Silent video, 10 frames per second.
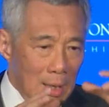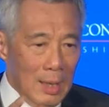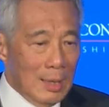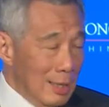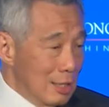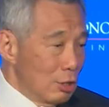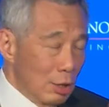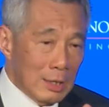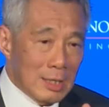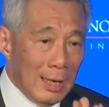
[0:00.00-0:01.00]
in a
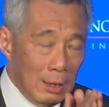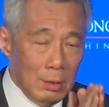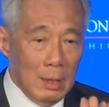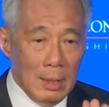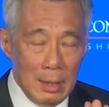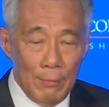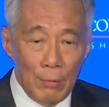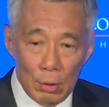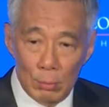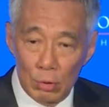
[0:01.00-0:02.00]
historic site, the
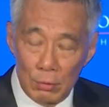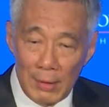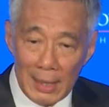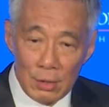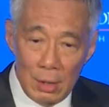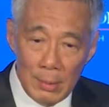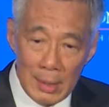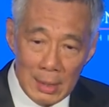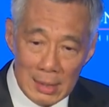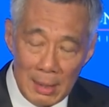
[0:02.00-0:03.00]
Ford Motor Factory,
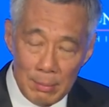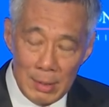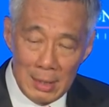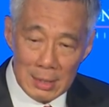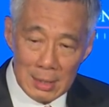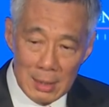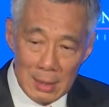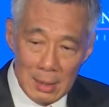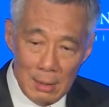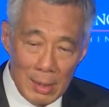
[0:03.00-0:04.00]
where
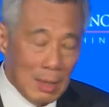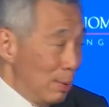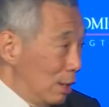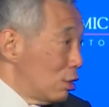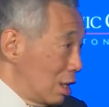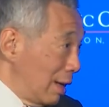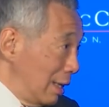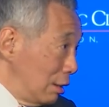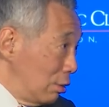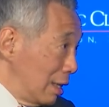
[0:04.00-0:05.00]
the British
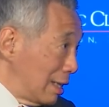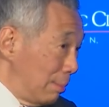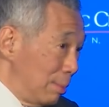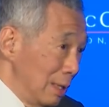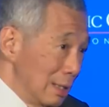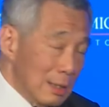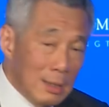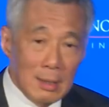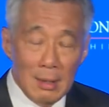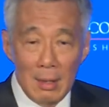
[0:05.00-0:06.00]
surrendered to the Japanese.
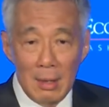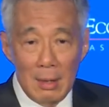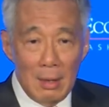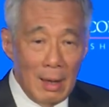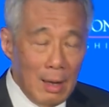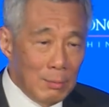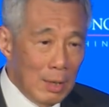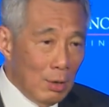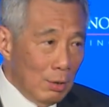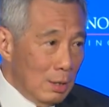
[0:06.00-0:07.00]
And we
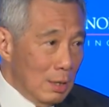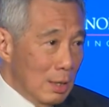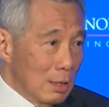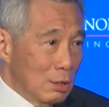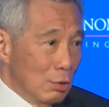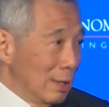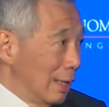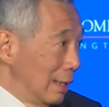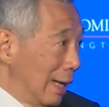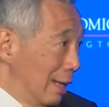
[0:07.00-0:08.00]
called it the
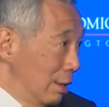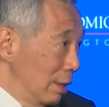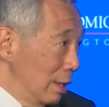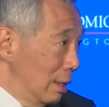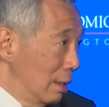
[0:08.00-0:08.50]
Seonan Gallery.